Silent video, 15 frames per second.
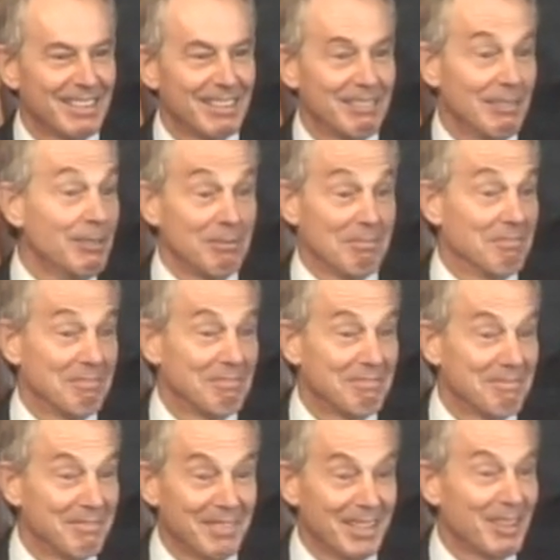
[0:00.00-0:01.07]
Look,
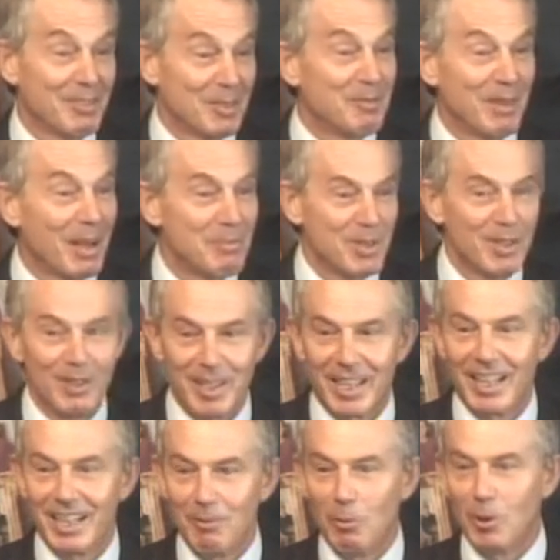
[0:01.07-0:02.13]
it's absolutely
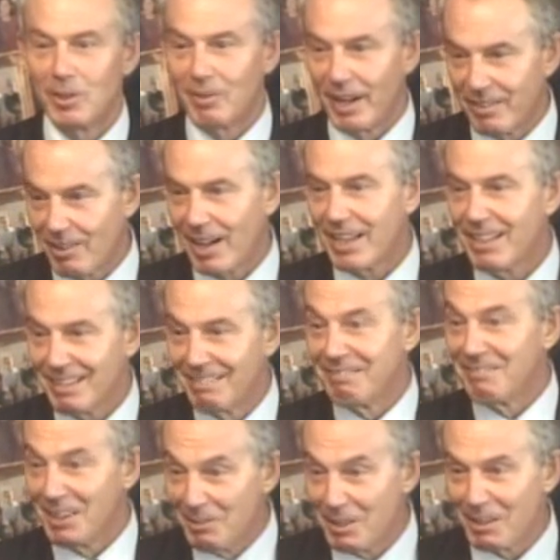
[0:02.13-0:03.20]
clear water. I drank it
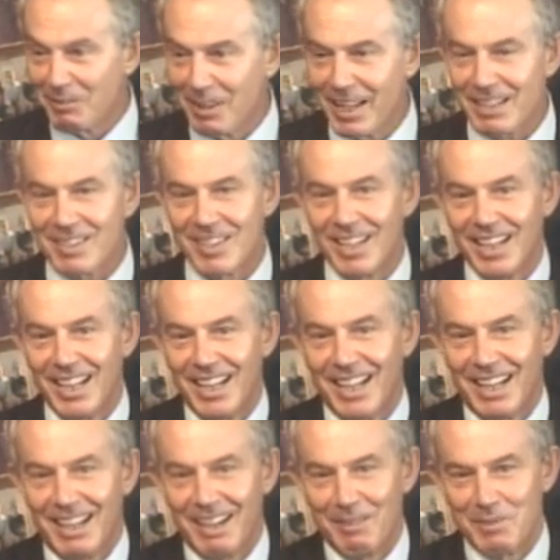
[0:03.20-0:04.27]
and no ill effect.
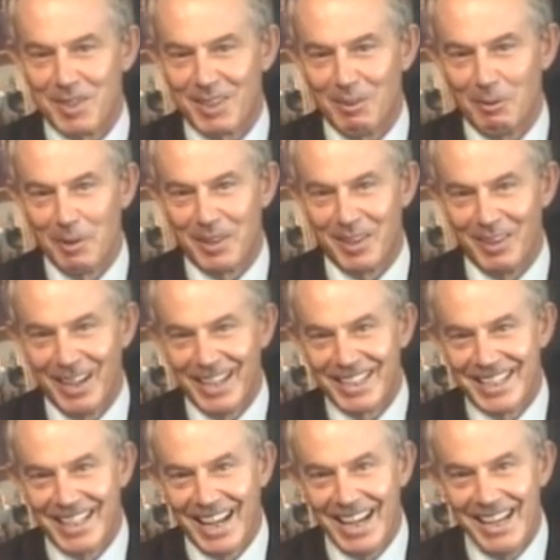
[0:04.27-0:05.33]
I'm still with you here
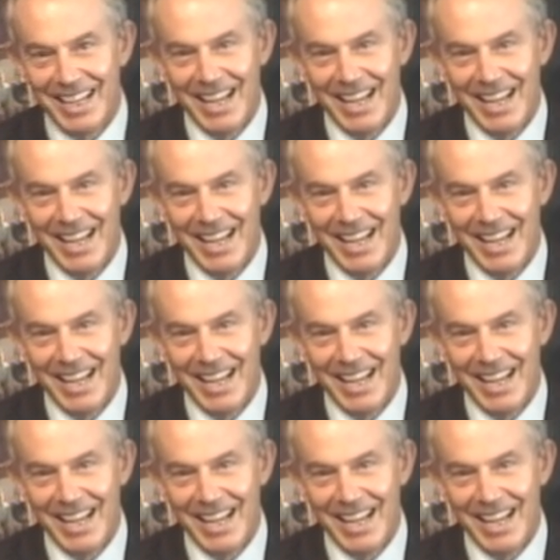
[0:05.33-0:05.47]
today.